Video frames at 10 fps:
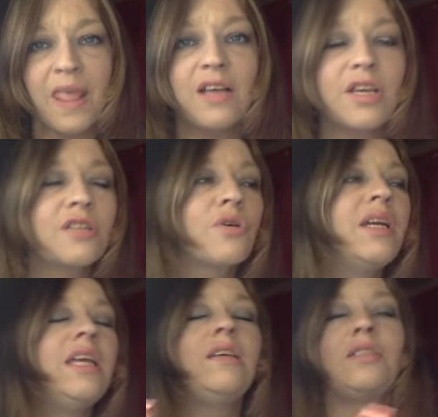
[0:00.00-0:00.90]
It's also
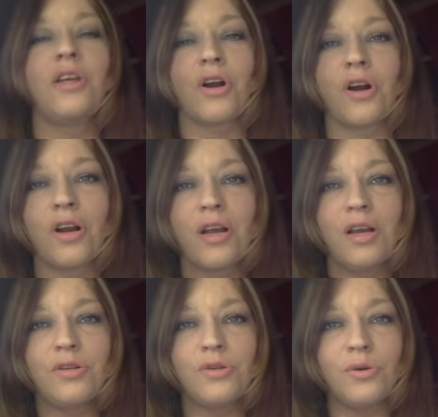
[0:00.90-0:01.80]
easier
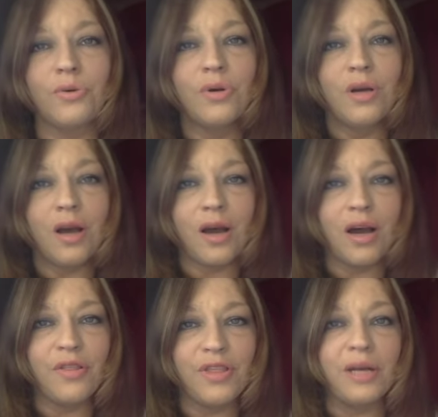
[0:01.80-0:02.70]
to
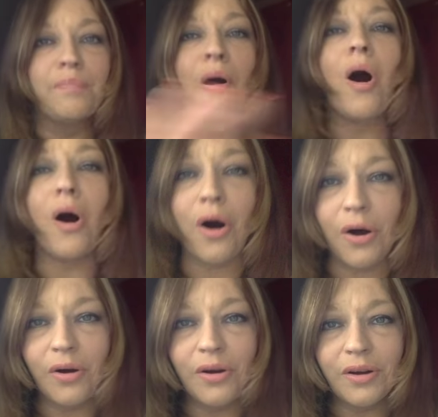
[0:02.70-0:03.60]
uh, than
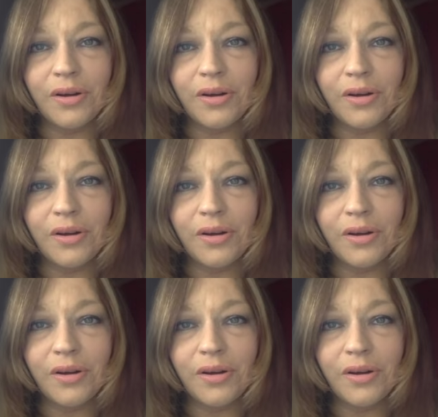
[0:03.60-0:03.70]
Paul,